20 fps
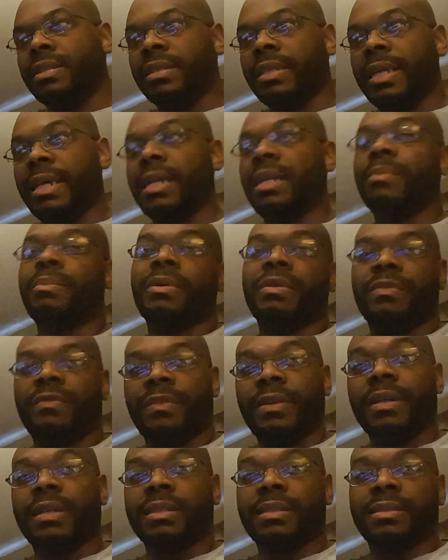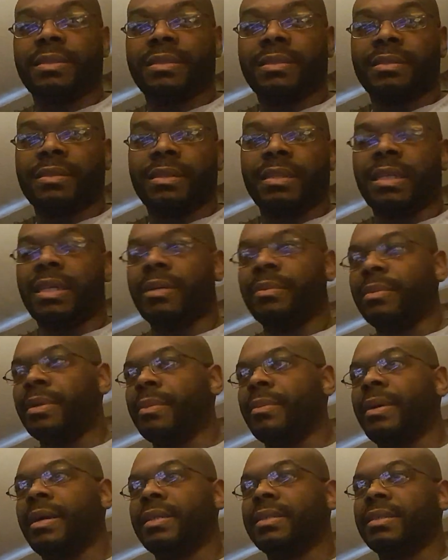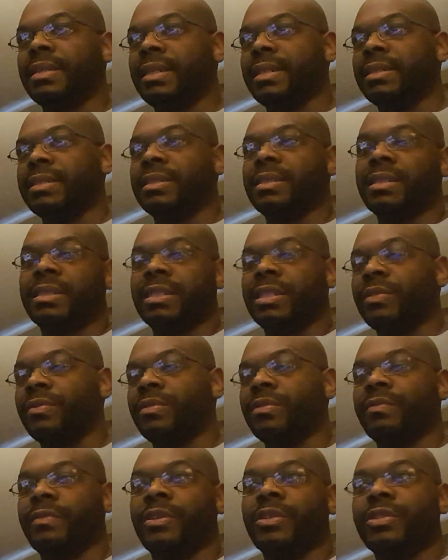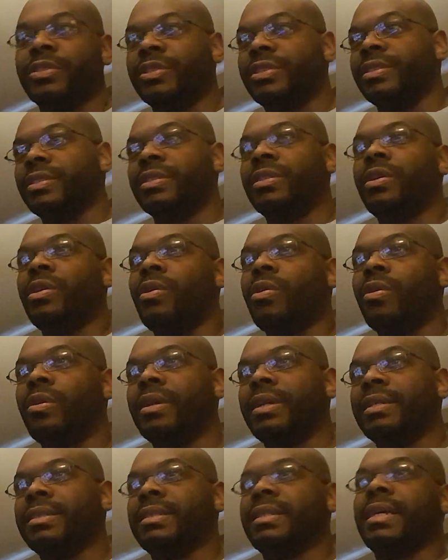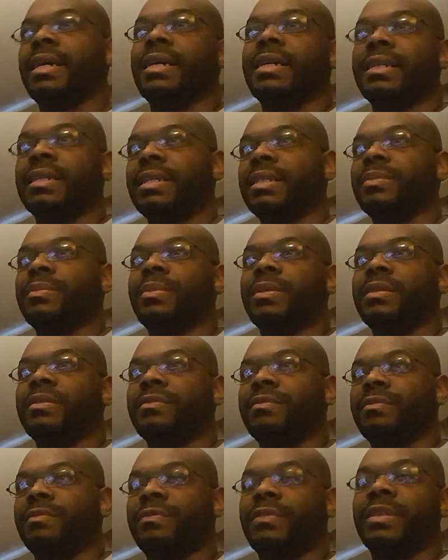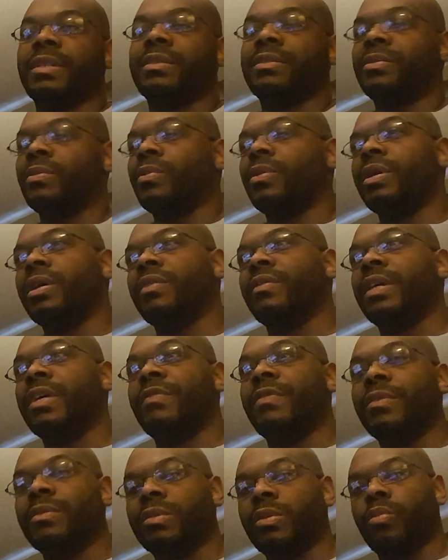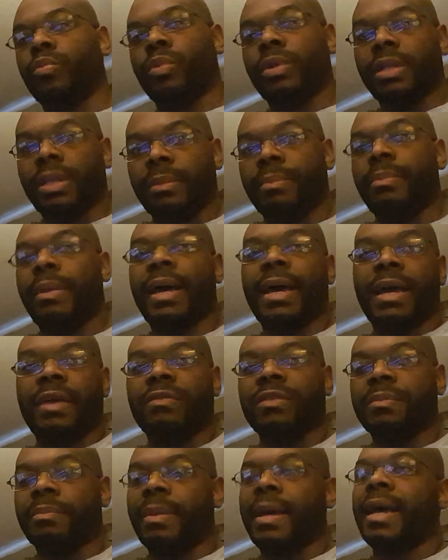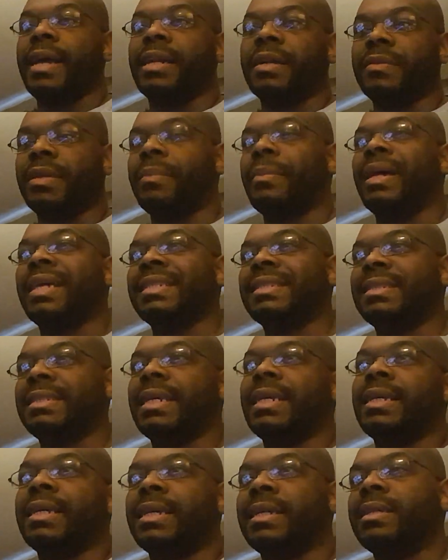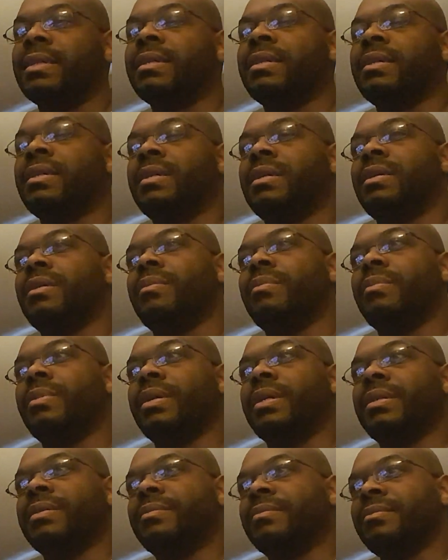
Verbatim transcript: it'll be fixed, and they might say this is a different version, or they'll say it's been fixed or whatever. If it was a really bad, it was bad enough, they might say it, but